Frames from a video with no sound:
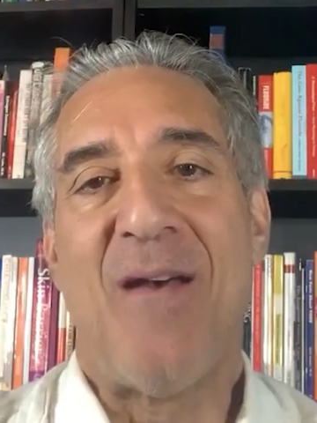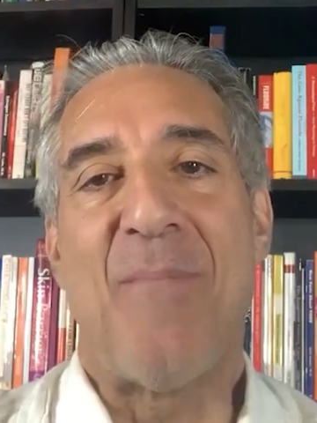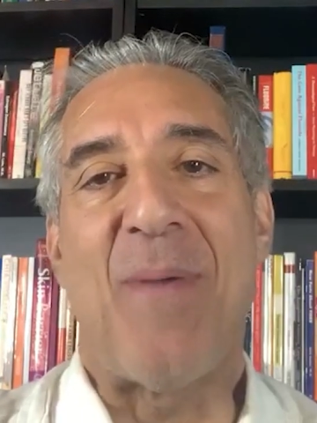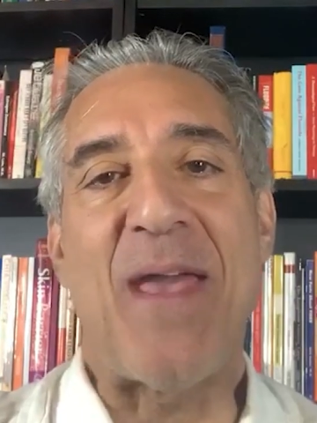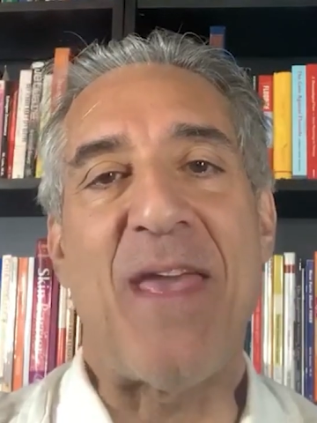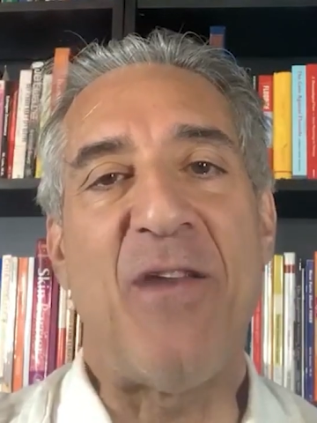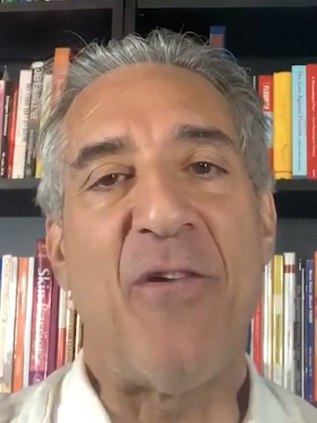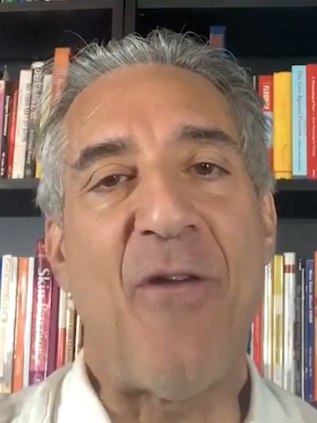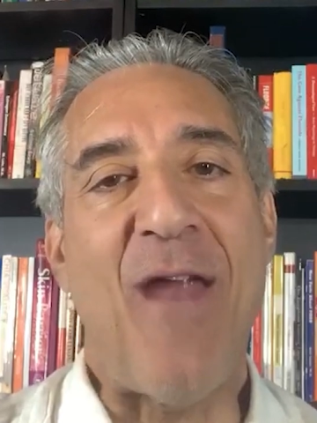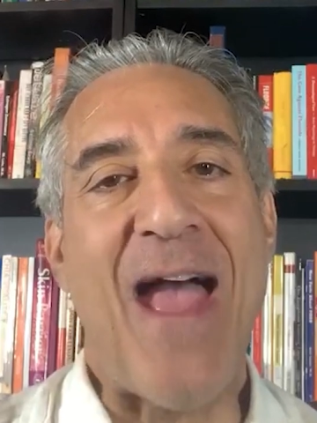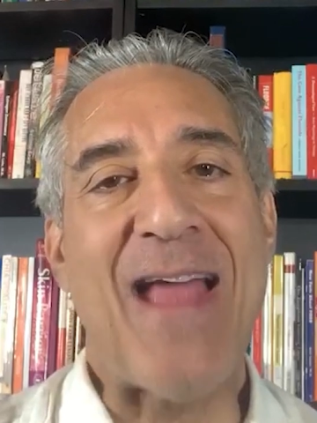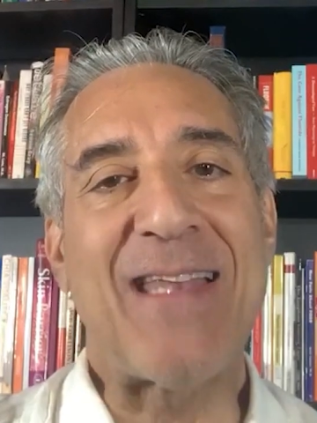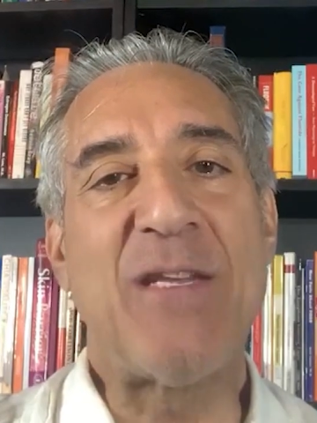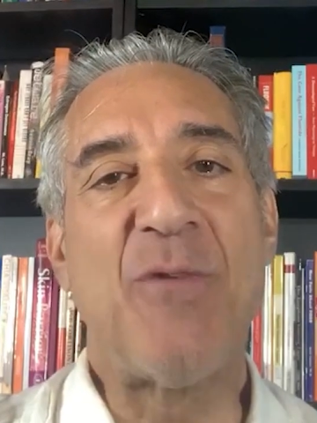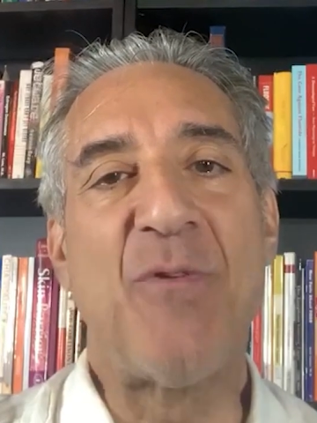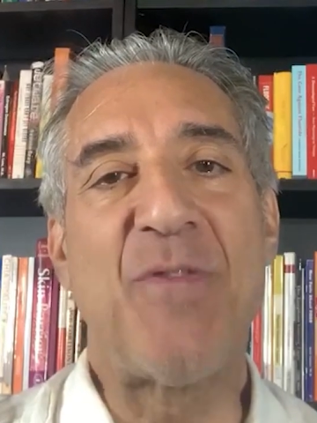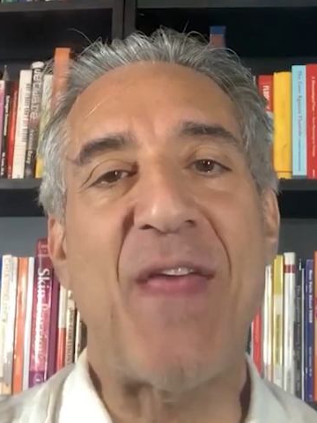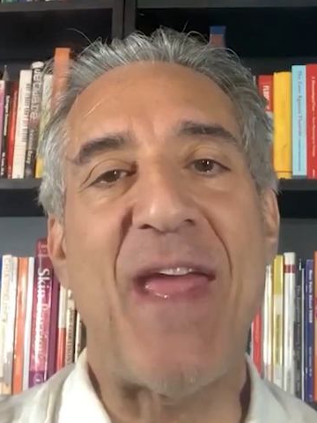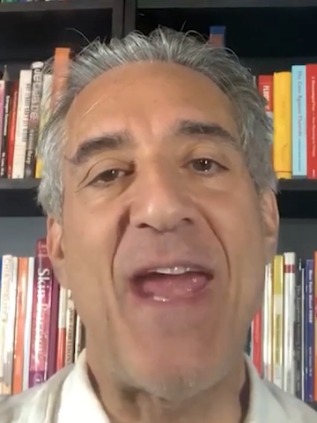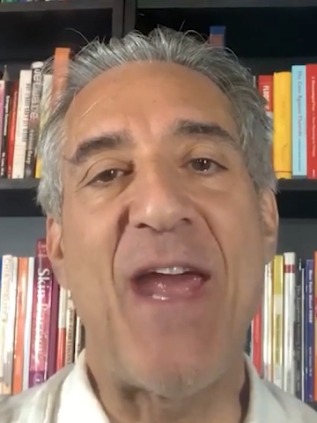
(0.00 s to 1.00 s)
By
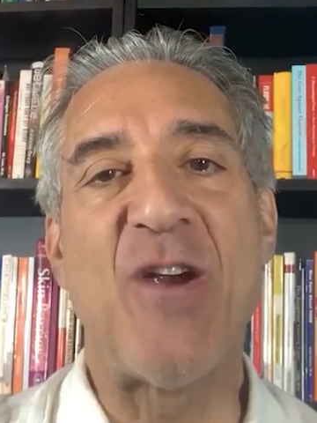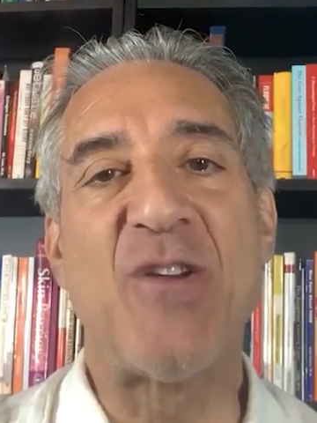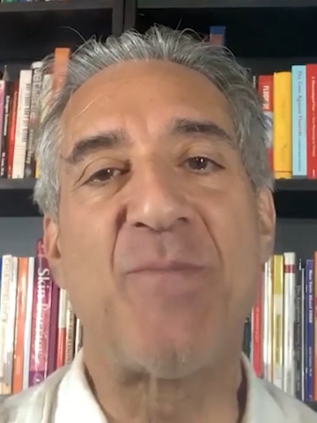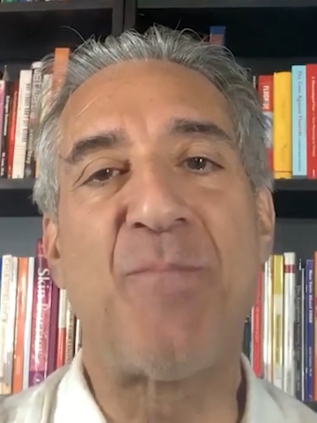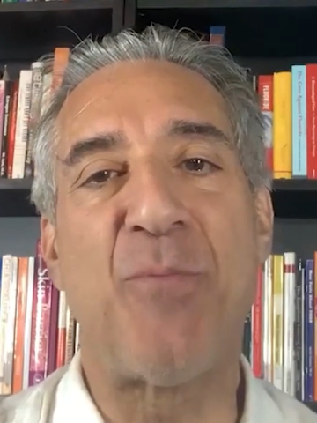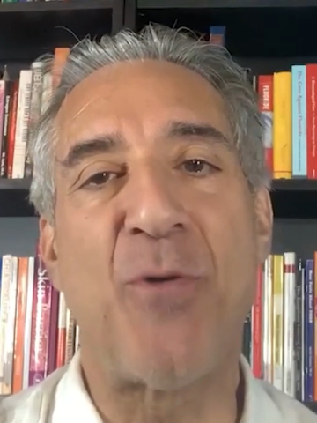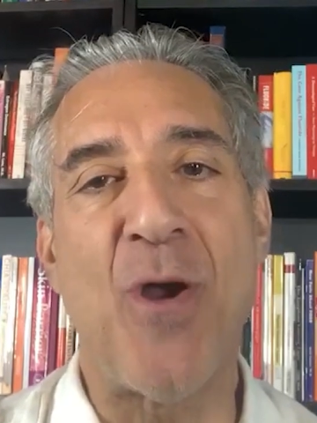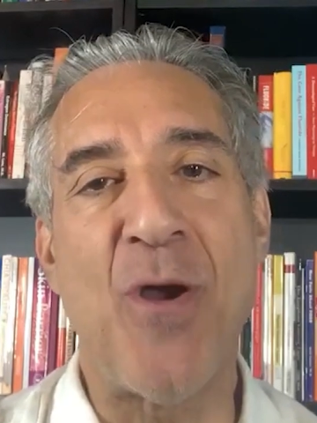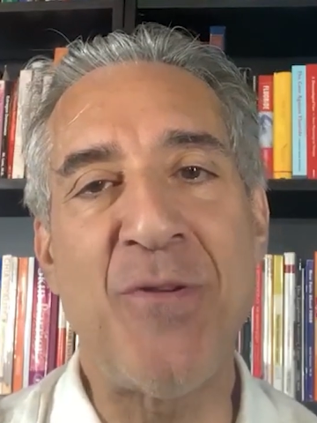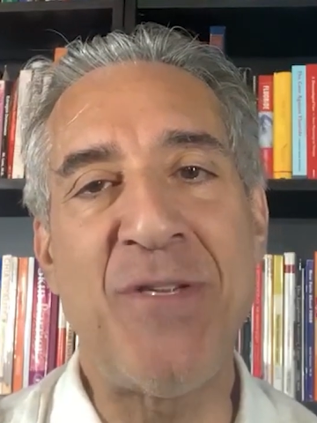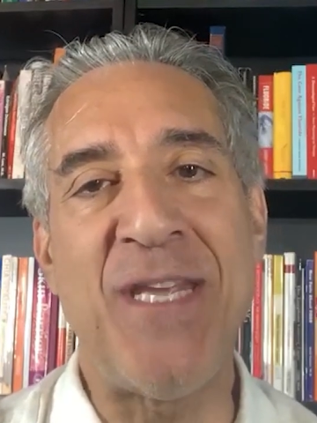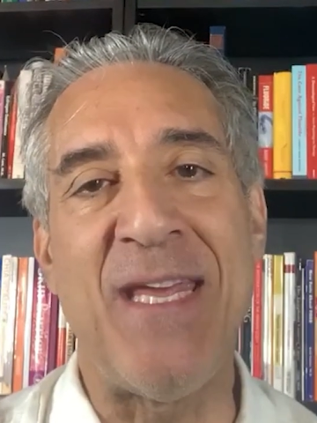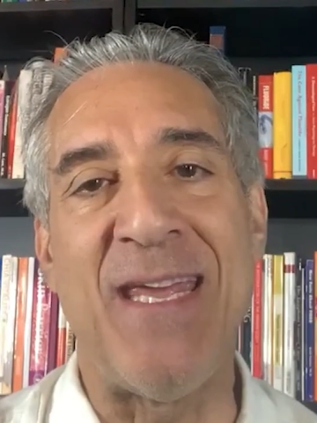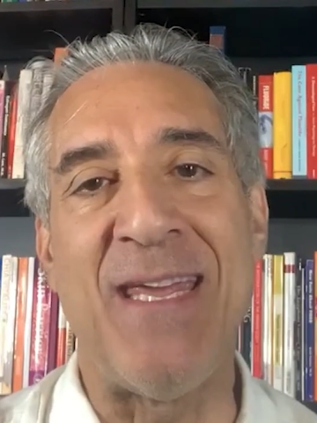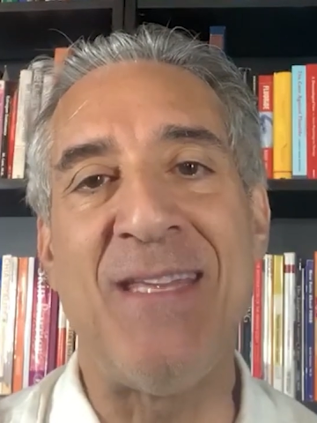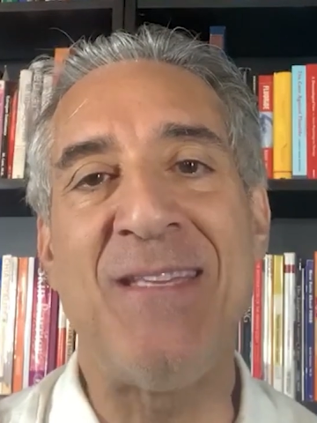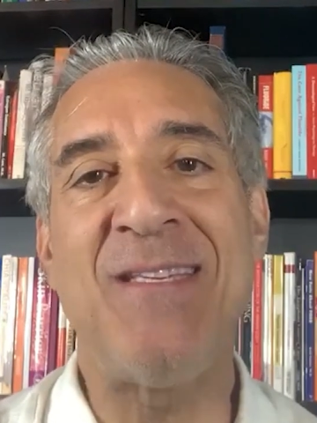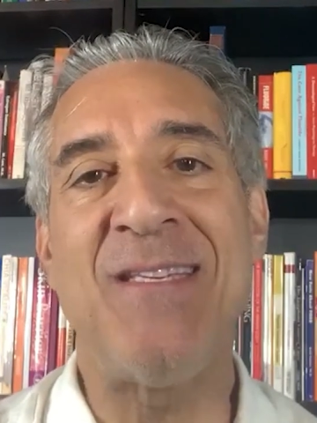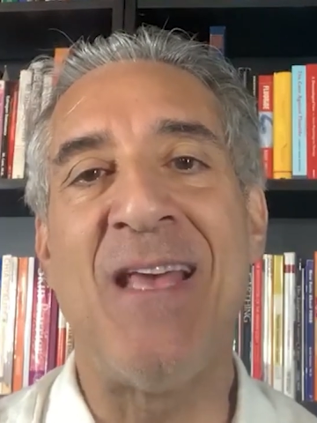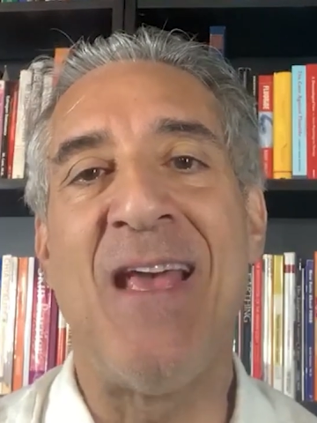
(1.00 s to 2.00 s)
interacting with the hair's
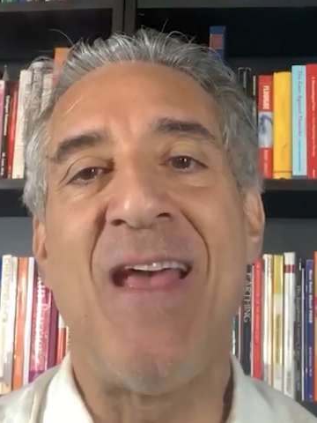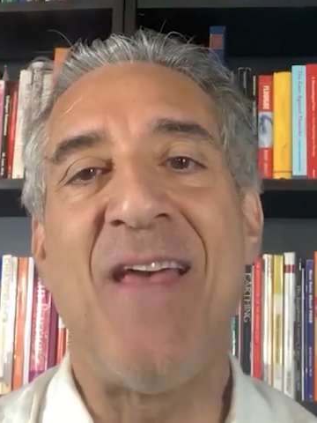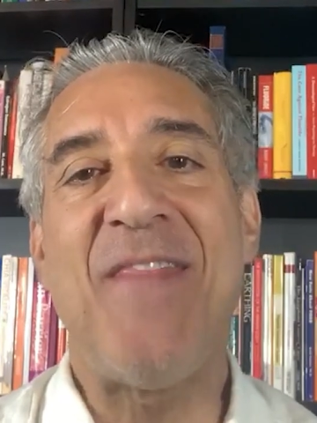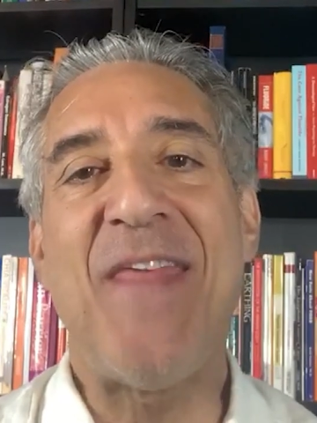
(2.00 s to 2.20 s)
proteins,